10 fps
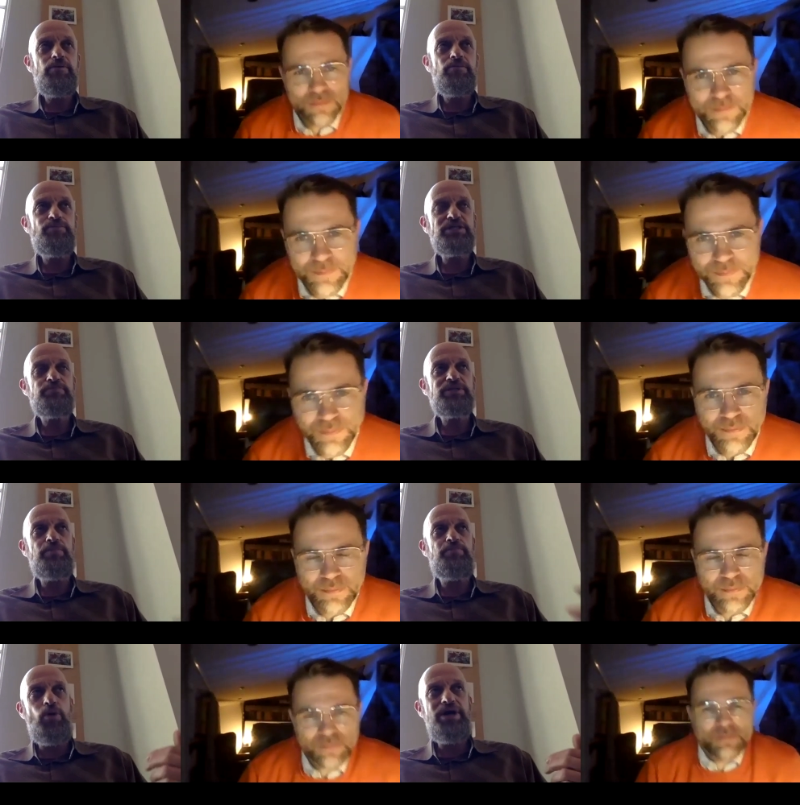Speaker 1: But, but but
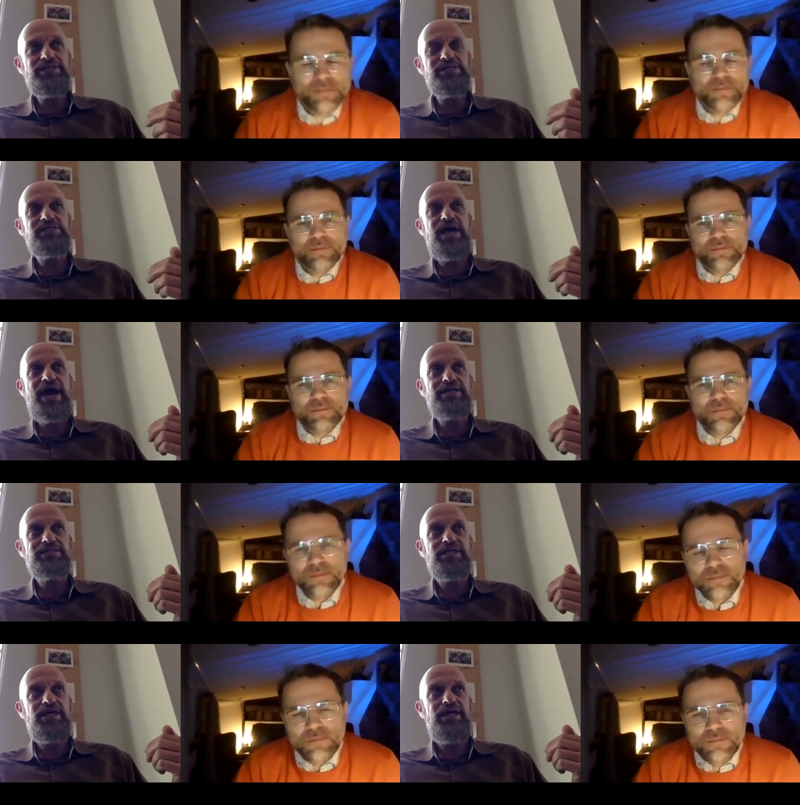the point is that
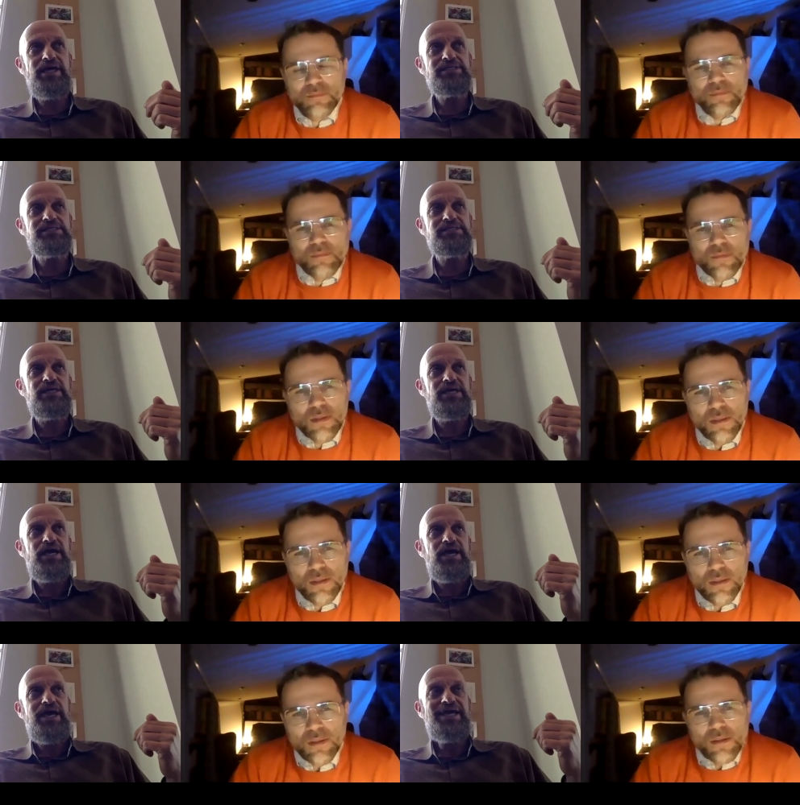it's
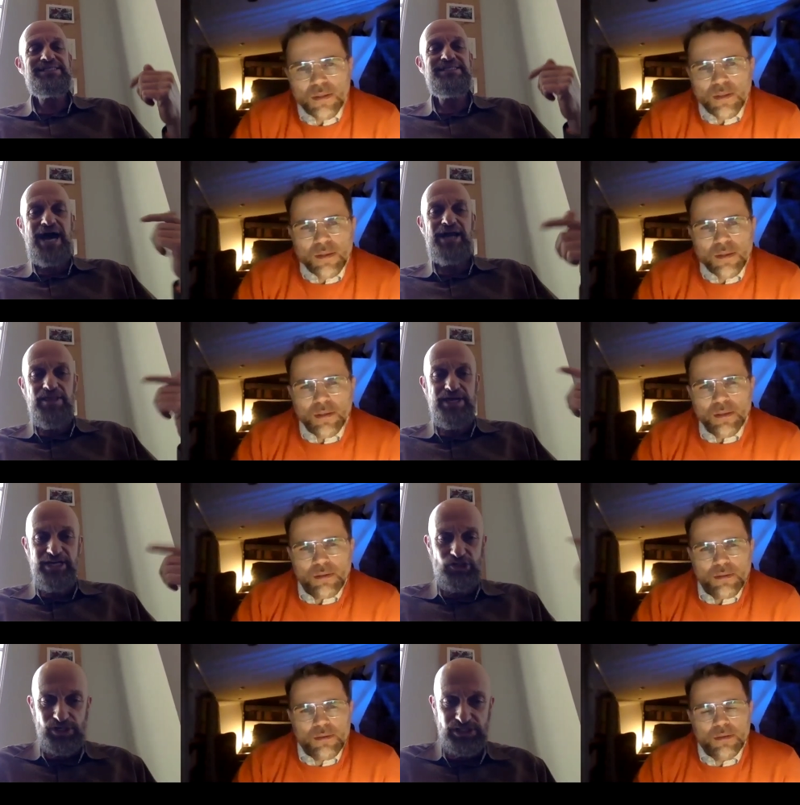it's not in the
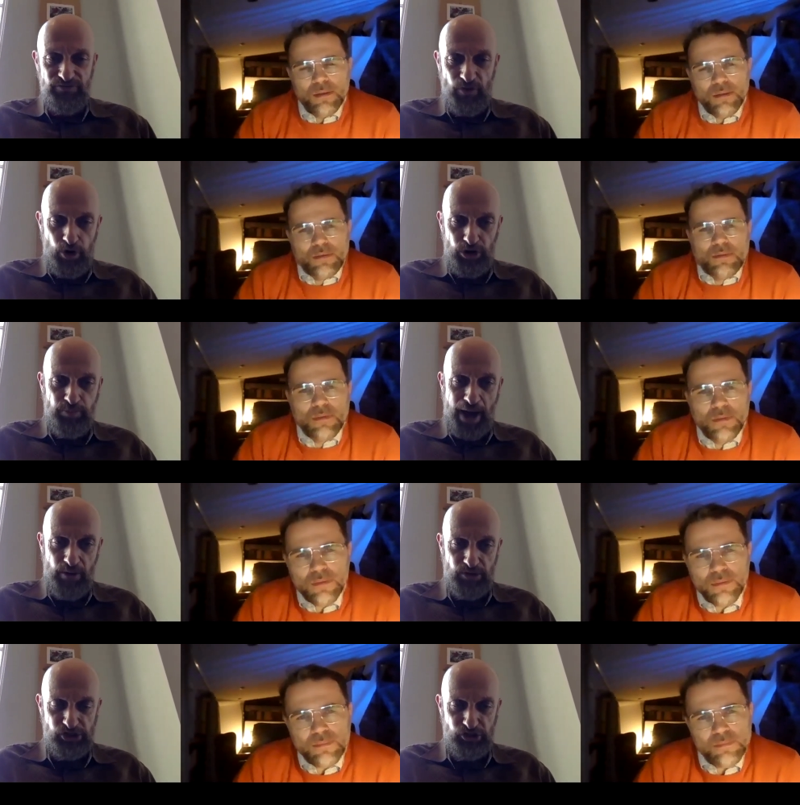interest of the world
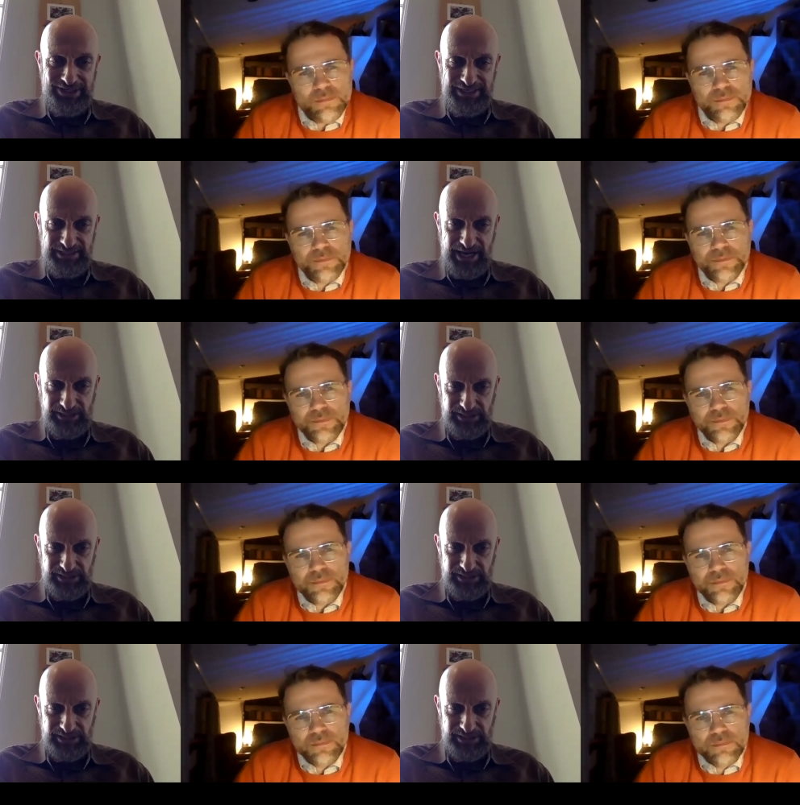powers to
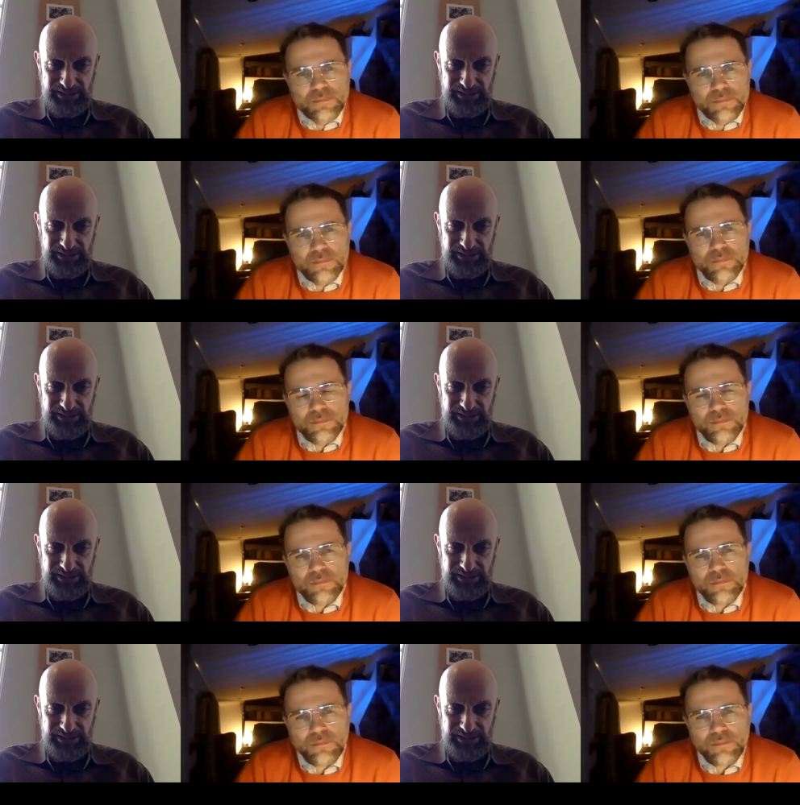contest.
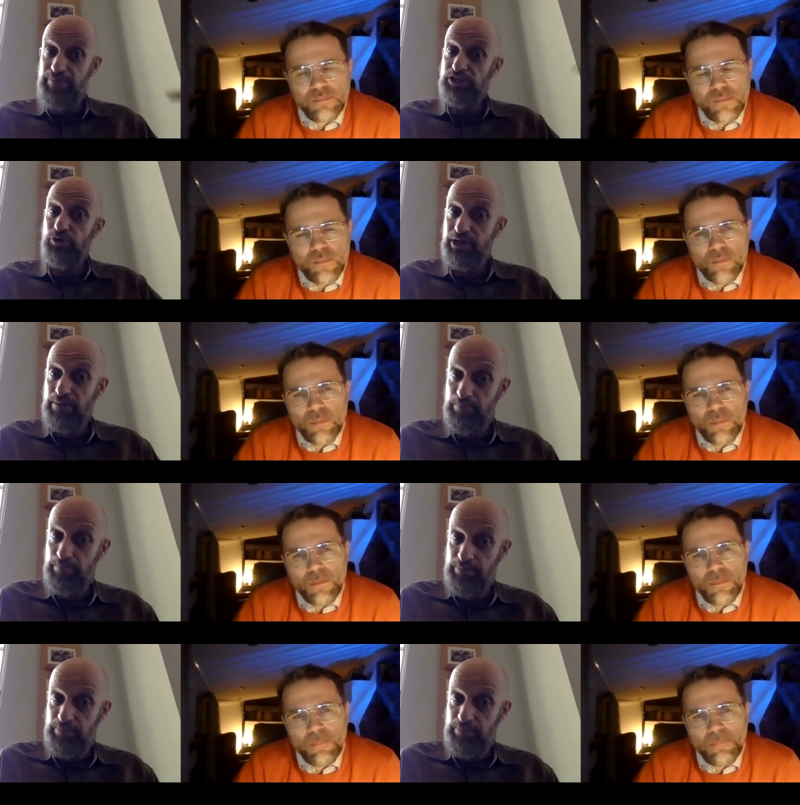Maybe to
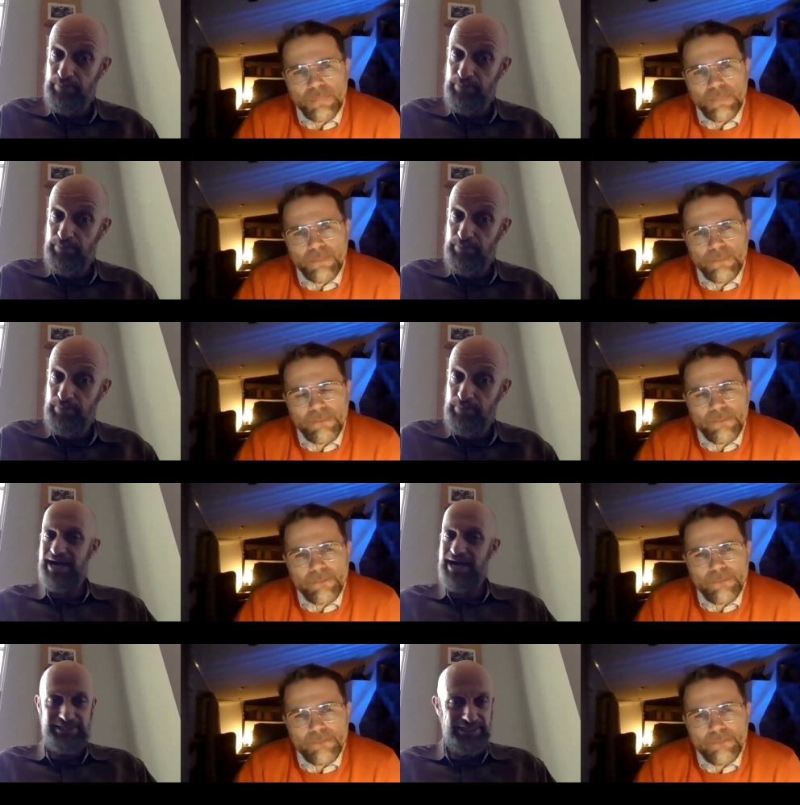compete, but
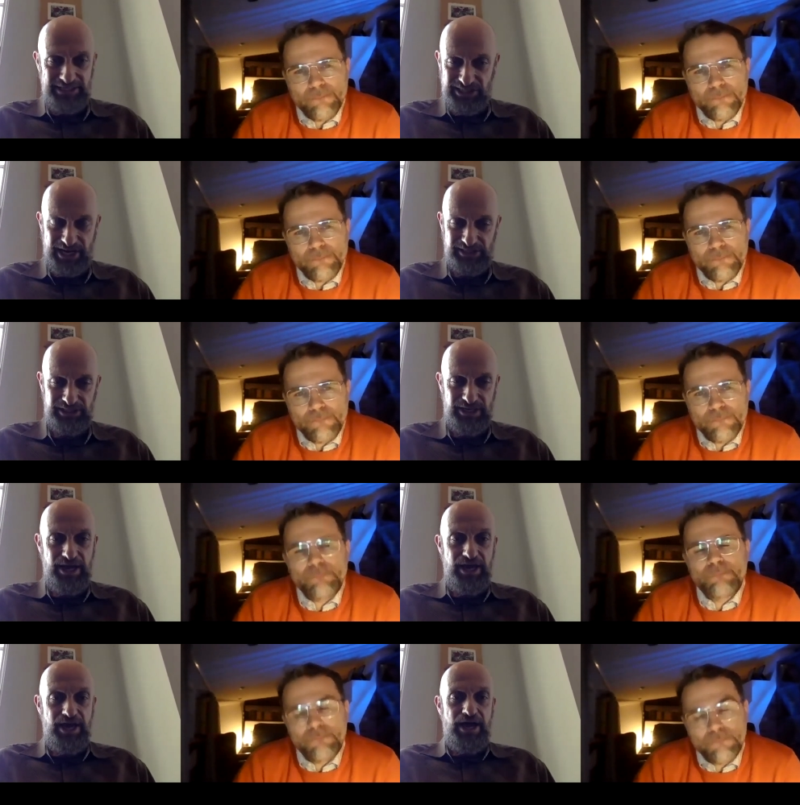not to contest.
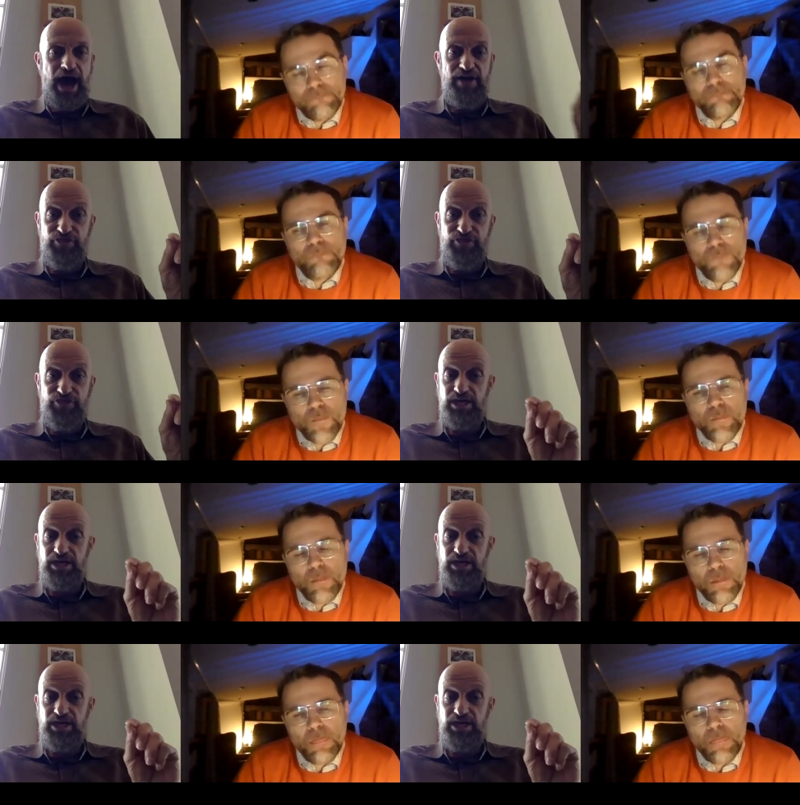I mm-hmm. think
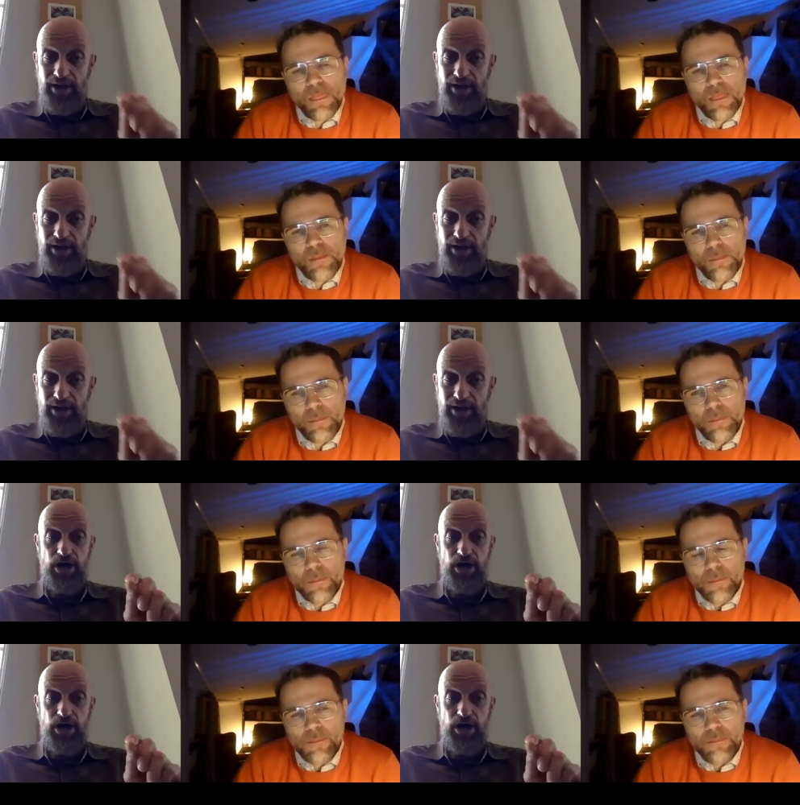the the wild
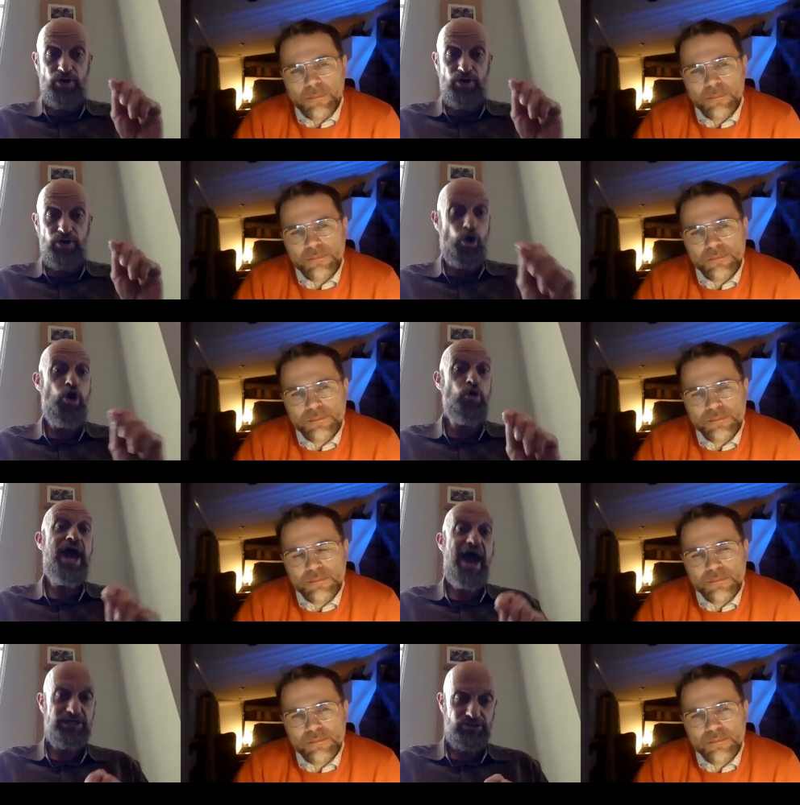card are the
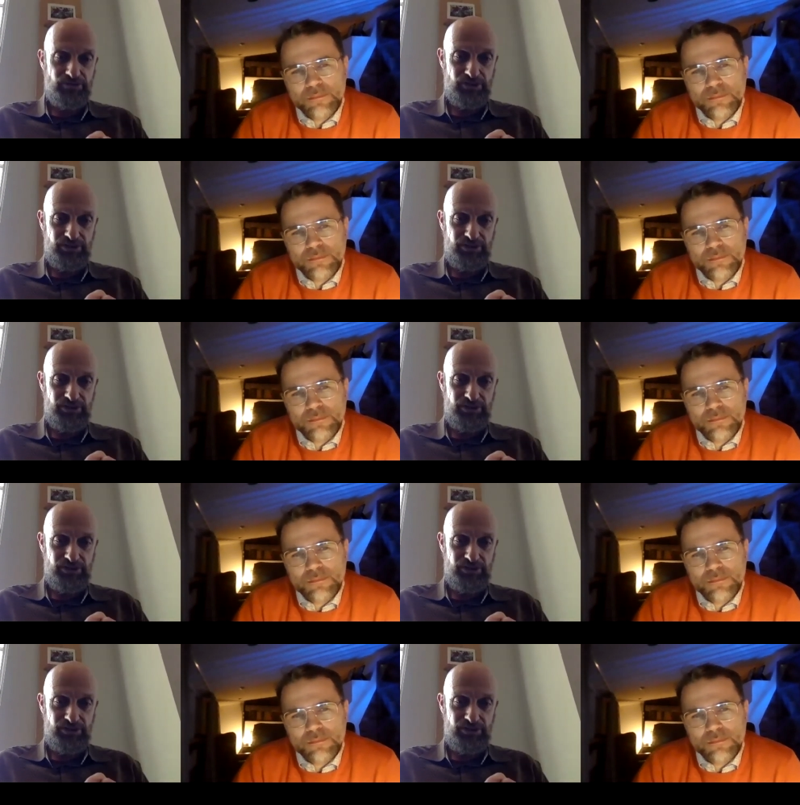rogue actors.